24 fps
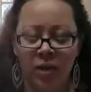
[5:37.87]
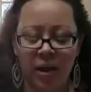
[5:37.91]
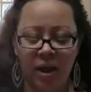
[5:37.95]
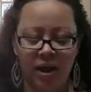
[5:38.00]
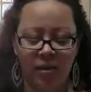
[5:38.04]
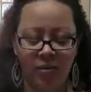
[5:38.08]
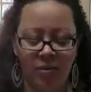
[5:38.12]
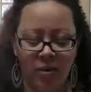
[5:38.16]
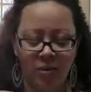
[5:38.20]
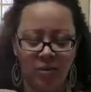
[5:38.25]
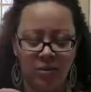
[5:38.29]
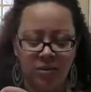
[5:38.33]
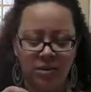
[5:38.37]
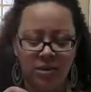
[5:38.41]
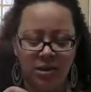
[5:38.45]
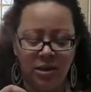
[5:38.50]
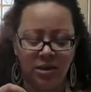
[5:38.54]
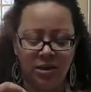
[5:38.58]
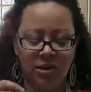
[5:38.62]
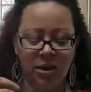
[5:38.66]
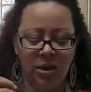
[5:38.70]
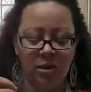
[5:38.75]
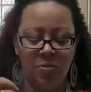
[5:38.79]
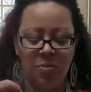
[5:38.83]
and there was a
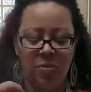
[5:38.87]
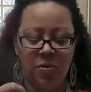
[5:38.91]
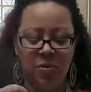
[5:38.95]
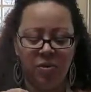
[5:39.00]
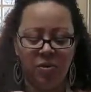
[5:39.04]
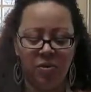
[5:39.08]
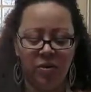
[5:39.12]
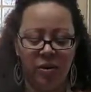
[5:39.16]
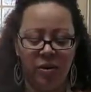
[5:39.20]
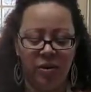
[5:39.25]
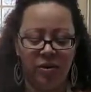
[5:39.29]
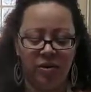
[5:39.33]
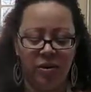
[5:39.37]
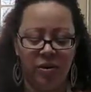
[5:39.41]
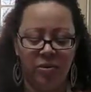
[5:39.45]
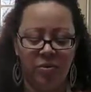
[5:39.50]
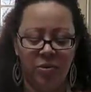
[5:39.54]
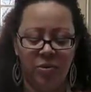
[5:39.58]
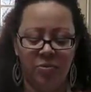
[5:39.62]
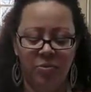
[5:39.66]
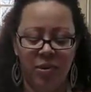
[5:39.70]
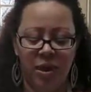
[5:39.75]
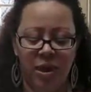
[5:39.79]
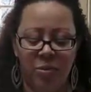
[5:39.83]
couple there that
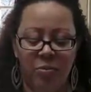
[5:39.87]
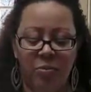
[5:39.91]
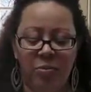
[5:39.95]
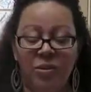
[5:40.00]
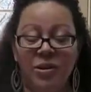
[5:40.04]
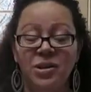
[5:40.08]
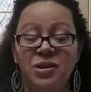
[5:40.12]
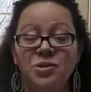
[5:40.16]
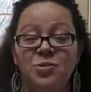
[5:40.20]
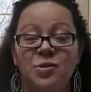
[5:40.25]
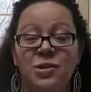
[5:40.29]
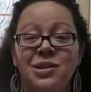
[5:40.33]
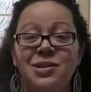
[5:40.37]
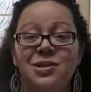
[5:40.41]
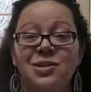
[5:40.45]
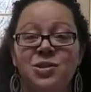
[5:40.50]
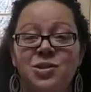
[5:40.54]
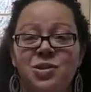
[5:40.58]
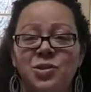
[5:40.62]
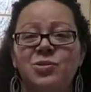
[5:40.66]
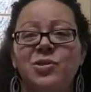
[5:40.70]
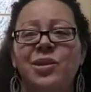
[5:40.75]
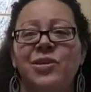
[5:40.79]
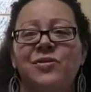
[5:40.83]
would make Brunswick
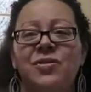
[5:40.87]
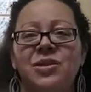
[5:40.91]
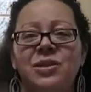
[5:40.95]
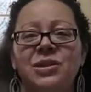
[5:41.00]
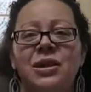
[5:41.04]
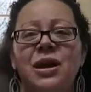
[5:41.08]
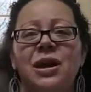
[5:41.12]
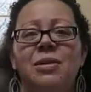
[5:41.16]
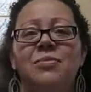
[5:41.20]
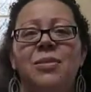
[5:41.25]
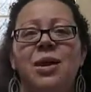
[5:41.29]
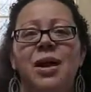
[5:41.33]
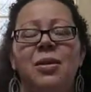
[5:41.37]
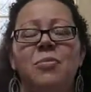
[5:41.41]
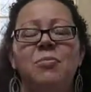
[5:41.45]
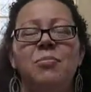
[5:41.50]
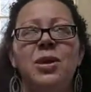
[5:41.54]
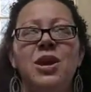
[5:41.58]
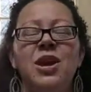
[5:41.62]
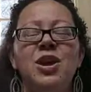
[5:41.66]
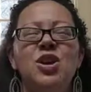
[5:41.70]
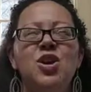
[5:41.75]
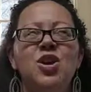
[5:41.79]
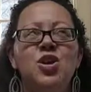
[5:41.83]
stew every time, like
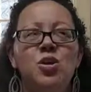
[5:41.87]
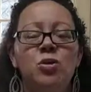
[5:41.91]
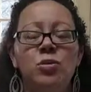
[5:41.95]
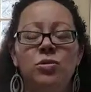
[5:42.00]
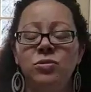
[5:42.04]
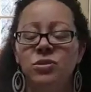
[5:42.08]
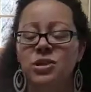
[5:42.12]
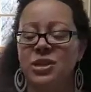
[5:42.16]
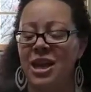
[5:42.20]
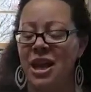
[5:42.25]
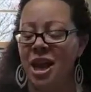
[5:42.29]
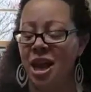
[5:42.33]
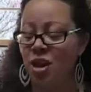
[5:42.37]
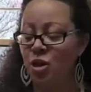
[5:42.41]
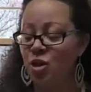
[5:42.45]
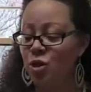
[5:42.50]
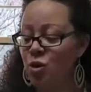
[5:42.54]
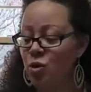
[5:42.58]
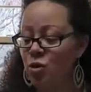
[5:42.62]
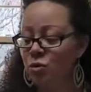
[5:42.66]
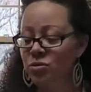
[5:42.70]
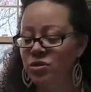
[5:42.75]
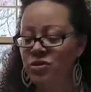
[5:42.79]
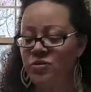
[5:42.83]
big, huge, like a
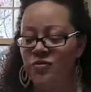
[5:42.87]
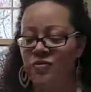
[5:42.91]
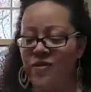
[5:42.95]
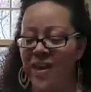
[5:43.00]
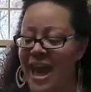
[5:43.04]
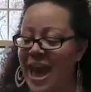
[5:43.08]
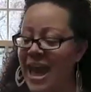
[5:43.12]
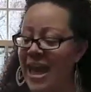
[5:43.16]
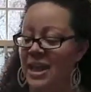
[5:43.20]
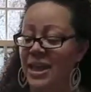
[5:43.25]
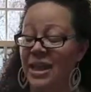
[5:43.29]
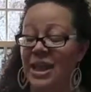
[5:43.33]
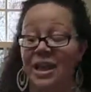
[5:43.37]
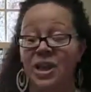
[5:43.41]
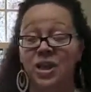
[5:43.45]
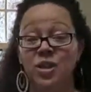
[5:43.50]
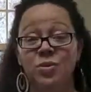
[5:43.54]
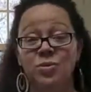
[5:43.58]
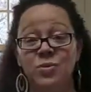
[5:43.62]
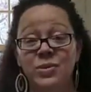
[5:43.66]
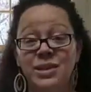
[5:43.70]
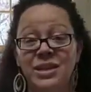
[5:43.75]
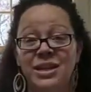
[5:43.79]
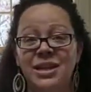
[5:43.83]
huge vat. Like
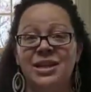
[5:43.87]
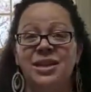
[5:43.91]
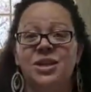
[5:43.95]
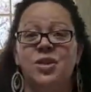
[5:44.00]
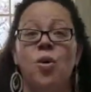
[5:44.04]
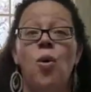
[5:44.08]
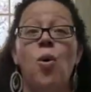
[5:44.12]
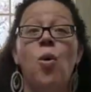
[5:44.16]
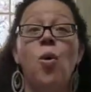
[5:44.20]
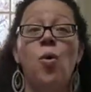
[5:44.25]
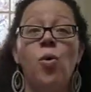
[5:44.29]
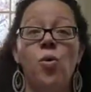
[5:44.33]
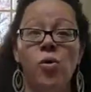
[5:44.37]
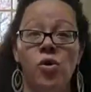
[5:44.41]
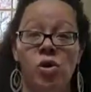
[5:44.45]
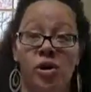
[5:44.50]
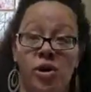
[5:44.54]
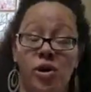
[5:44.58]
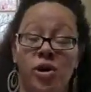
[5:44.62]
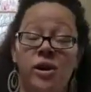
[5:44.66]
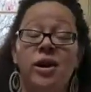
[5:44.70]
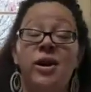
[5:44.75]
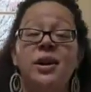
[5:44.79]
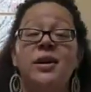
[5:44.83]
you would need an
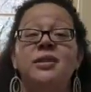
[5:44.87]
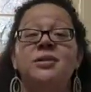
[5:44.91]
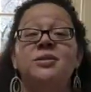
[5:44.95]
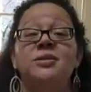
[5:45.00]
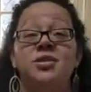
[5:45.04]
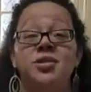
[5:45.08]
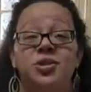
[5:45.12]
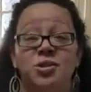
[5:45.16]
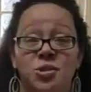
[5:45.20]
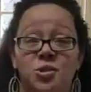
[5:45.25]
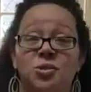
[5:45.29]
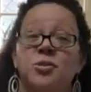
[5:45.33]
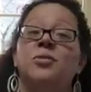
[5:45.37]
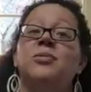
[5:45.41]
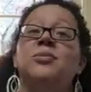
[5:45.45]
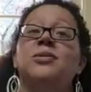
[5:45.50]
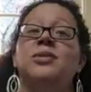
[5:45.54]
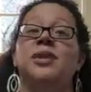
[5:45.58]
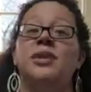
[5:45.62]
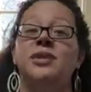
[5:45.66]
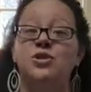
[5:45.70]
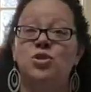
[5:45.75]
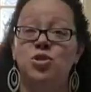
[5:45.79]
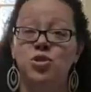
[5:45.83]
oar to start with,
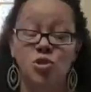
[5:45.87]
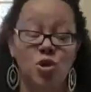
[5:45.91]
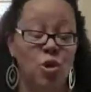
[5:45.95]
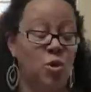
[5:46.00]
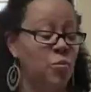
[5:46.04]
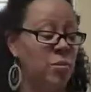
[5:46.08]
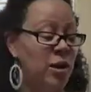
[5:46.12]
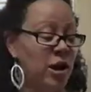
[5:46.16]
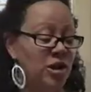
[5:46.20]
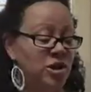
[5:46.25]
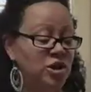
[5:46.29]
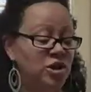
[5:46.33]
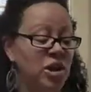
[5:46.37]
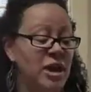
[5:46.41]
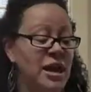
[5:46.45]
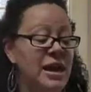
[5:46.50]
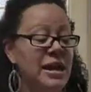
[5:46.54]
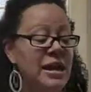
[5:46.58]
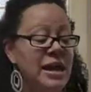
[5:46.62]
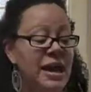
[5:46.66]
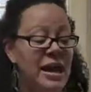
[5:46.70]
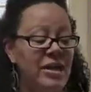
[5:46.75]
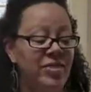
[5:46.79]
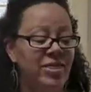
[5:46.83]
like so much.
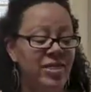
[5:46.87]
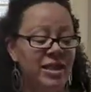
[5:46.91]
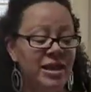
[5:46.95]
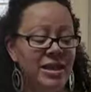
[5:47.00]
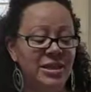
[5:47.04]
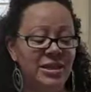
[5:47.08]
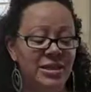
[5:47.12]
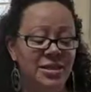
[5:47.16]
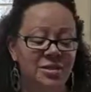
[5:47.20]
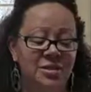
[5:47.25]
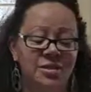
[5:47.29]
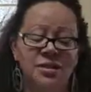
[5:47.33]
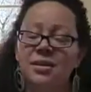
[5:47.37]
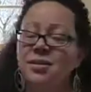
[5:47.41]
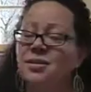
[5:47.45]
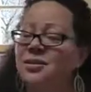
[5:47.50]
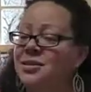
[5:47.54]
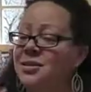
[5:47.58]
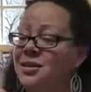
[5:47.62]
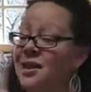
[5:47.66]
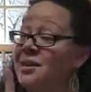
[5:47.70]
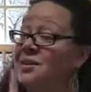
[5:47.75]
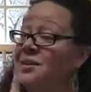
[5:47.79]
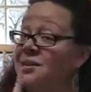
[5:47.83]
And this
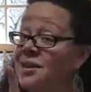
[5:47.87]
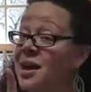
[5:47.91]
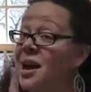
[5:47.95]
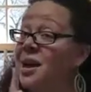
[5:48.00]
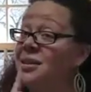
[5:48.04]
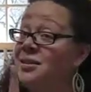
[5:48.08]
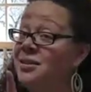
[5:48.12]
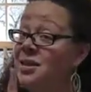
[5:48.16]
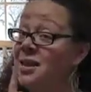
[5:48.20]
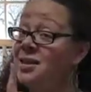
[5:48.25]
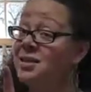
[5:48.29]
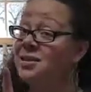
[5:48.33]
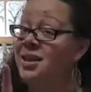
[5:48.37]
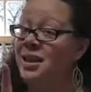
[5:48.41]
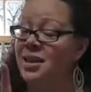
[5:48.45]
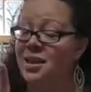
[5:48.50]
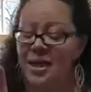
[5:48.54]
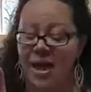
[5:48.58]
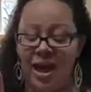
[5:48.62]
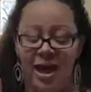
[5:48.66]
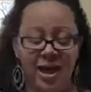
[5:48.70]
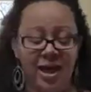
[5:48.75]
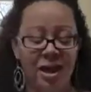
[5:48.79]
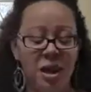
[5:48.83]
does not taste like
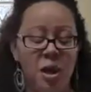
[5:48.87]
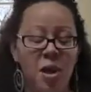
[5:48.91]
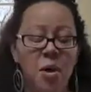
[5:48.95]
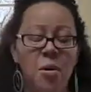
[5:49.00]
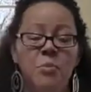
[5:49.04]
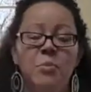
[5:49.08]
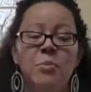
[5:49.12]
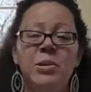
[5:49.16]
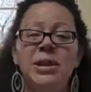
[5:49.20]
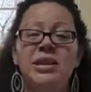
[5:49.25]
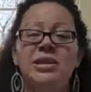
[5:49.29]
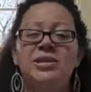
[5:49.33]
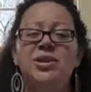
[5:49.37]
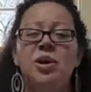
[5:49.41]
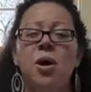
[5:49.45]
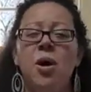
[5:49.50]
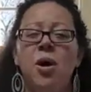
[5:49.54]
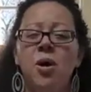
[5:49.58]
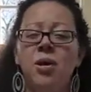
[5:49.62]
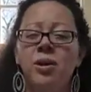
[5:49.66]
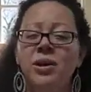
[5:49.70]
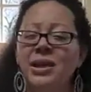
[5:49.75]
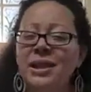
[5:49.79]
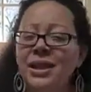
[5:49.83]
that, but it's
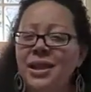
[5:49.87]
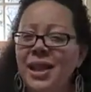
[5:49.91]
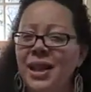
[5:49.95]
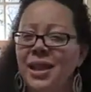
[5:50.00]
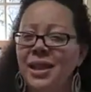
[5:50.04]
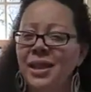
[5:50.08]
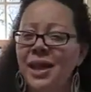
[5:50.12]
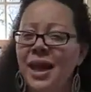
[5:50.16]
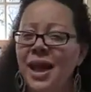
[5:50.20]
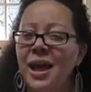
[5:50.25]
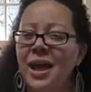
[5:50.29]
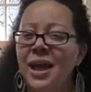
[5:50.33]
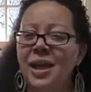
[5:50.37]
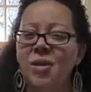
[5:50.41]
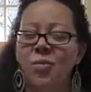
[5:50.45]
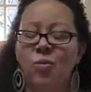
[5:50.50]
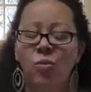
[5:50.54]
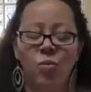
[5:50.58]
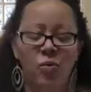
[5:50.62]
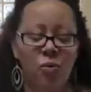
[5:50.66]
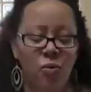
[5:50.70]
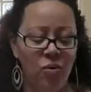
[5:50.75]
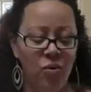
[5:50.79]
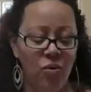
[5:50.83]
hearty like that
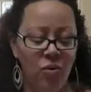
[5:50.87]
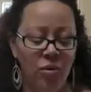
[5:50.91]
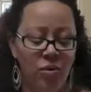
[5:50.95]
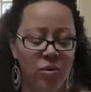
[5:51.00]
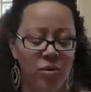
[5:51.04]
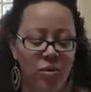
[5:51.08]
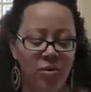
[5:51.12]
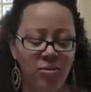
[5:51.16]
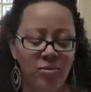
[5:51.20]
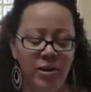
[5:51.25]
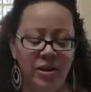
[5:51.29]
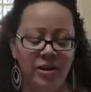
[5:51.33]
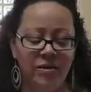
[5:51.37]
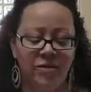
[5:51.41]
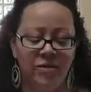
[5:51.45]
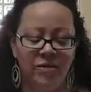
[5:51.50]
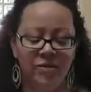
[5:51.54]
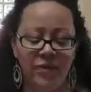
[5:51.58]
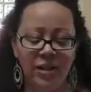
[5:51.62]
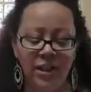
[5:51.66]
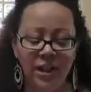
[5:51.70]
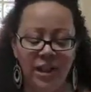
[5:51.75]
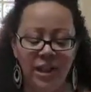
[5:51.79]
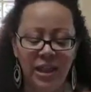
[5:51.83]
and warm and
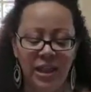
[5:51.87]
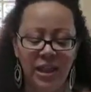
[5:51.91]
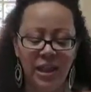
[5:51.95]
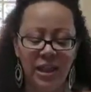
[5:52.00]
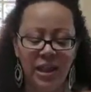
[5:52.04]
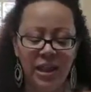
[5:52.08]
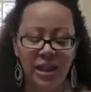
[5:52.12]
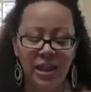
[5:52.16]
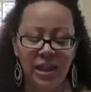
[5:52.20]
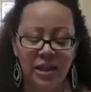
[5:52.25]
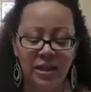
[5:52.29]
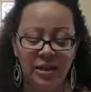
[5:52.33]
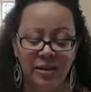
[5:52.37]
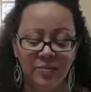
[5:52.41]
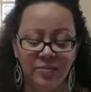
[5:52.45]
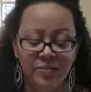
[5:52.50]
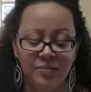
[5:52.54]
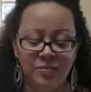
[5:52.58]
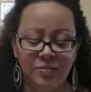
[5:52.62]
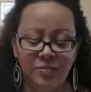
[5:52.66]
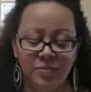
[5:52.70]
filling. And